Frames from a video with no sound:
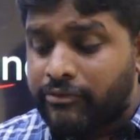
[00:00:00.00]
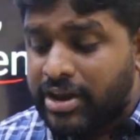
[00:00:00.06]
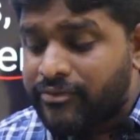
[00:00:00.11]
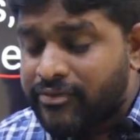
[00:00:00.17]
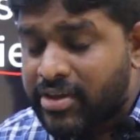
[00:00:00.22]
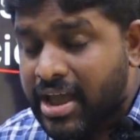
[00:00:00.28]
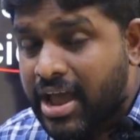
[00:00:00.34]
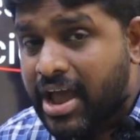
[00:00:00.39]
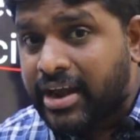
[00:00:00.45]

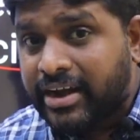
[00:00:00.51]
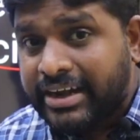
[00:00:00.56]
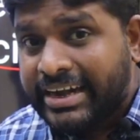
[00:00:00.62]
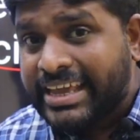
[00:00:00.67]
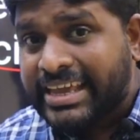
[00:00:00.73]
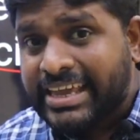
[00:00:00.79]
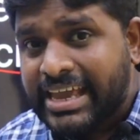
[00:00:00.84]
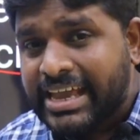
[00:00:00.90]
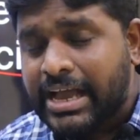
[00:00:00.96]
When we are
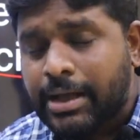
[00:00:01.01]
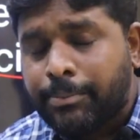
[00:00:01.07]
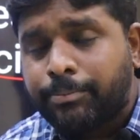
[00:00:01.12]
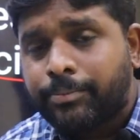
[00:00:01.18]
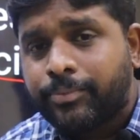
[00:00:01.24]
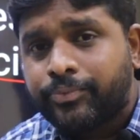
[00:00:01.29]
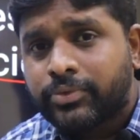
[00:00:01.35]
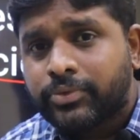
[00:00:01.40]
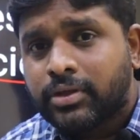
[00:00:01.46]
digging
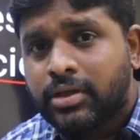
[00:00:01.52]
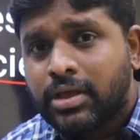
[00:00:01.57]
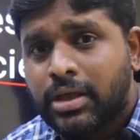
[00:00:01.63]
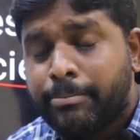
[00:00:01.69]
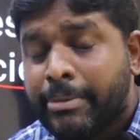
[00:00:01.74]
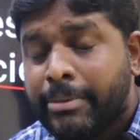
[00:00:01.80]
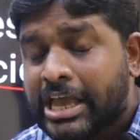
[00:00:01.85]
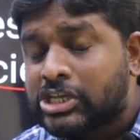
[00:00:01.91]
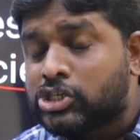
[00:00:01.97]
up
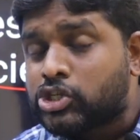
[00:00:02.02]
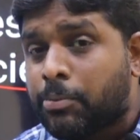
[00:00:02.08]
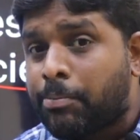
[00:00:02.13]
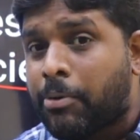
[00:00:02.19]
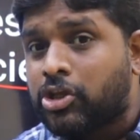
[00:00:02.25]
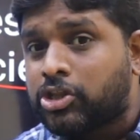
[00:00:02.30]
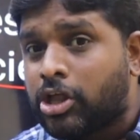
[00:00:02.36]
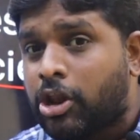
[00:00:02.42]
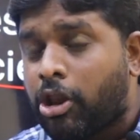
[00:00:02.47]
based
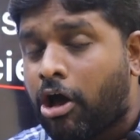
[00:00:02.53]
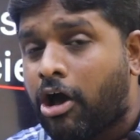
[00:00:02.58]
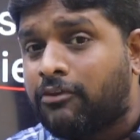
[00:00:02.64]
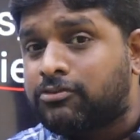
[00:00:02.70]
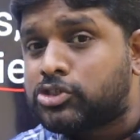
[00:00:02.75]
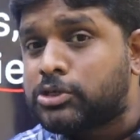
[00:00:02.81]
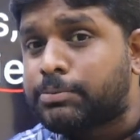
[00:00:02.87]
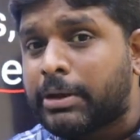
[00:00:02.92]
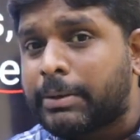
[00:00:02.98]
upon the
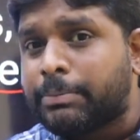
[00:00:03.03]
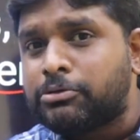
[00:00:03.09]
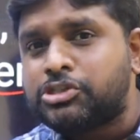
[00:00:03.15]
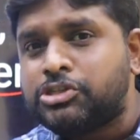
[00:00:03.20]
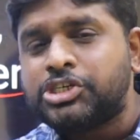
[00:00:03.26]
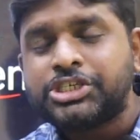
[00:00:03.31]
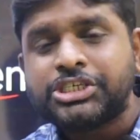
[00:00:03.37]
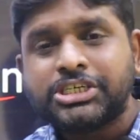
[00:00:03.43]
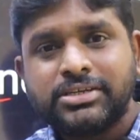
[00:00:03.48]
law of
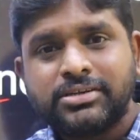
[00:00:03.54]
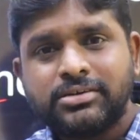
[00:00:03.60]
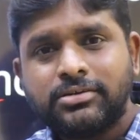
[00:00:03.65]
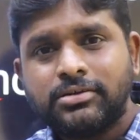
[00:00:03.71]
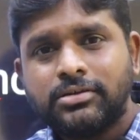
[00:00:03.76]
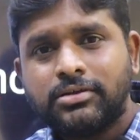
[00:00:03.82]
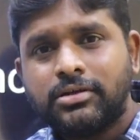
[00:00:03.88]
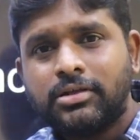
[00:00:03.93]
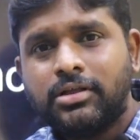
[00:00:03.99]
superposition,
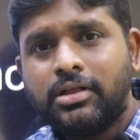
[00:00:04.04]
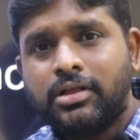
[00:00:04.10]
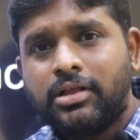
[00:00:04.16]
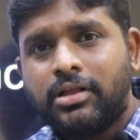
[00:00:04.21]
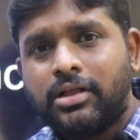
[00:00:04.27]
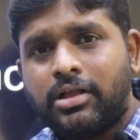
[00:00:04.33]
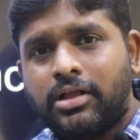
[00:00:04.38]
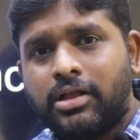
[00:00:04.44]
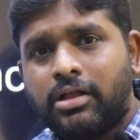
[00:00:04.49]

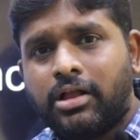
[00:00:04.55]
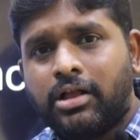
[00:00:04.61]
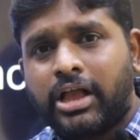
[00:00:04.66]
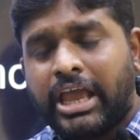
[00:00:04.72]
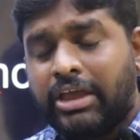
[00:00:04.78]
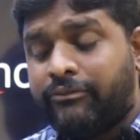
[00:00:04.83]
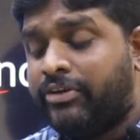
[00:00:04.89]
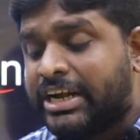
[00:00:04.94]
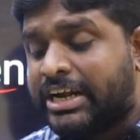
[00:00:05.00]

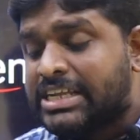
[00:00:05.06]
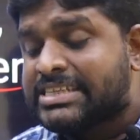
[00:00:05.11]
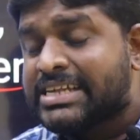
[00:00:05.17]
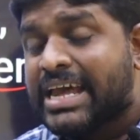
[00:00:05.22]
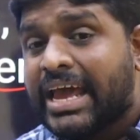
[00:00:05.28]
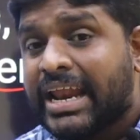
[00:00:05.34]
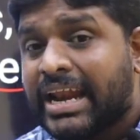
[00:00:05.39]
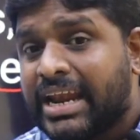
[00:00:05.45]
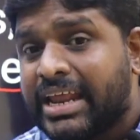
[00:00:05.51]
if it
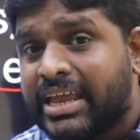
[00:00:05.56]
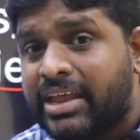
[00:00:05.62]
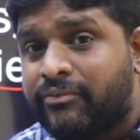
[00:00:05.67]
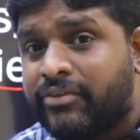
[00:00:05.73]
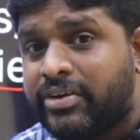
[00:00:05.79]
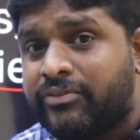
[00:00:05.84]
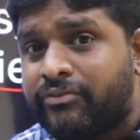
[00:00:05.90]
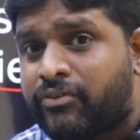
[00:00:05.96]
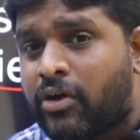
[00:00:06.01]
is
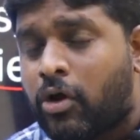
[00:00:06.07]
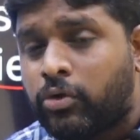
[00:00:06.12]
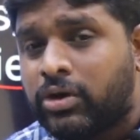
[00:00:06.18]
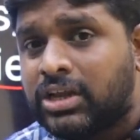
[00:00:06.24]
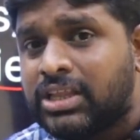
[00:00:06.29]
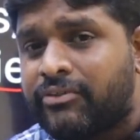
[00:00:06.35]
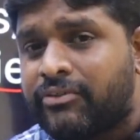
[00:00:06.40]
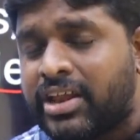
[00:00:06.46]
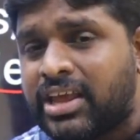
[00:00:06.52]
early, if it
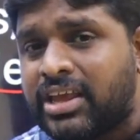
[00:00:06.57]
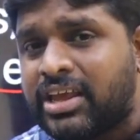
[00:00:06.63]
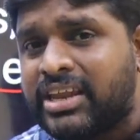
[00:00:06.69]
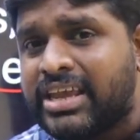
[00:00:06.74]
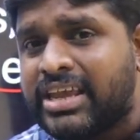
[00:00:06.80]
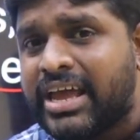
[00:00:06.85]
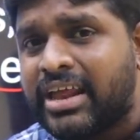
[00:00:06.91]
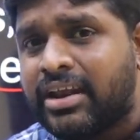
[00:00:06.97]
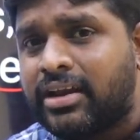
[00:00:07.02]
found in the
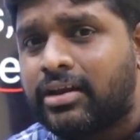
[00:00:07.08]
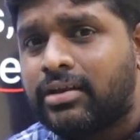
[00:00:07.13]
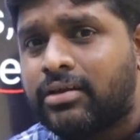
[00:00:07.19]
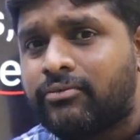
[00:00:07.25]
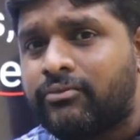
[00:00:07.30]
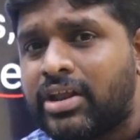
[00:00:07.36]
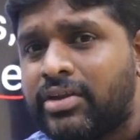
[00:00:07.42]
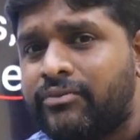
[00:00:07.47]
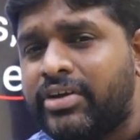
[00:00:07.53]
very near,
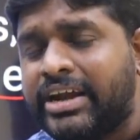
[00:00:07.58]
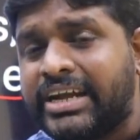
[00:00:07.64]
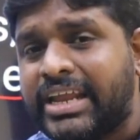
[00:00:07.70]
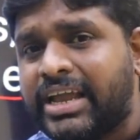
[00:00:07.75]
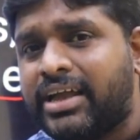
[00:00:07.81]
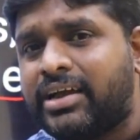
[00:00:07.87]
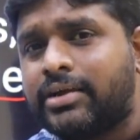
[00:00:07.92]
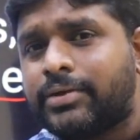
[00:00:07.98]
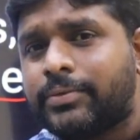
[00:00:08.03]
when we
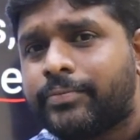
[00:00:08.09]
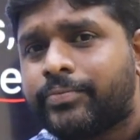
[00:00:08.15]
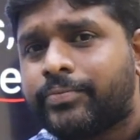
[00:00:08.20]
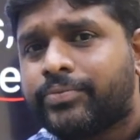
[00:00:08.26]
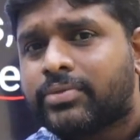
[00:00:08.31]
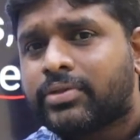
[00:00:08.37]
dig,